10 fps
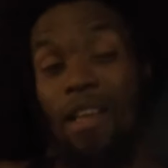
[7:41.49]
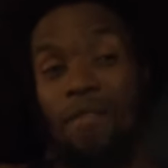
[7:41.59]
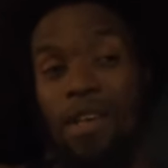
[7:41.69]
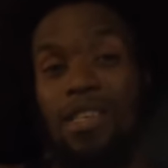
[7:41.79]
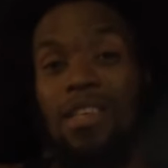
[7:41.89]

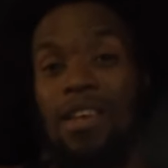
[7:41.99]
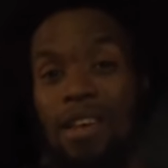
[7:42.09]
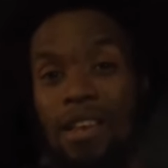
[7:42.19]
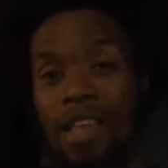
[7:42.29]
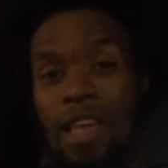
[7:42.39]
if I see a
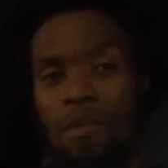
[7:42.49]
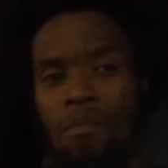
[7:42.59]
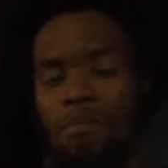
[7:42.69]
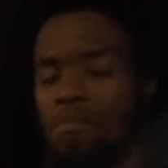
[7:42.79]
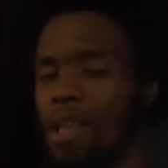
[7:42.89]
good
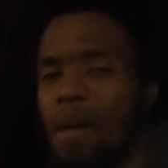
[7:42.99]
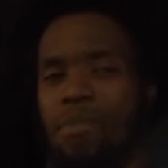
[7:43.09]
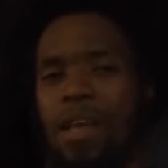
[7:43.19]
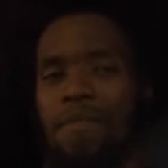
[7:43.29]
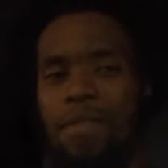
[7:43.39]
name,
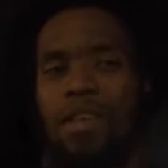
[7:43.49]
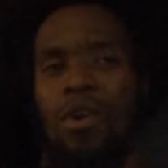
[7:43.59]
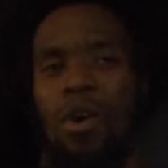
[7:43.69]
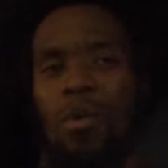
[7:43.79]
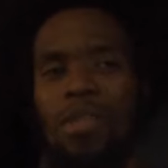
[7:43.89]
I'm definitely
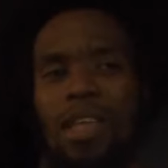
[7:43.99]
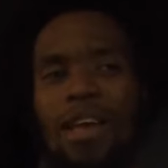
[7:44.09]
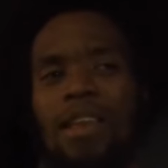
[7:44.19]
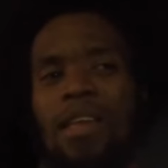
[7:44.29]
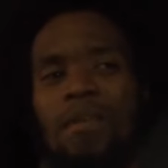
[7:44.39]
going with
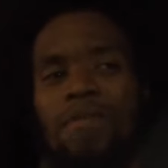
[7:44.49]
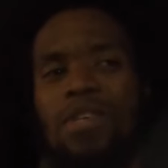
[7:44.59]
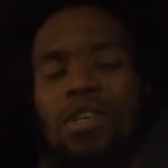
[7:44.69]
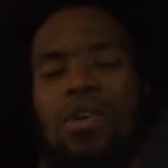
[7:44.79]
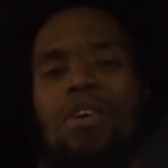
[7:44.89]
that name for
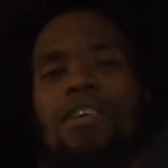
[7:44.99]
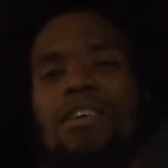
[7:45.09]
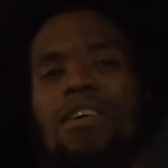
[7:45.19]
sure.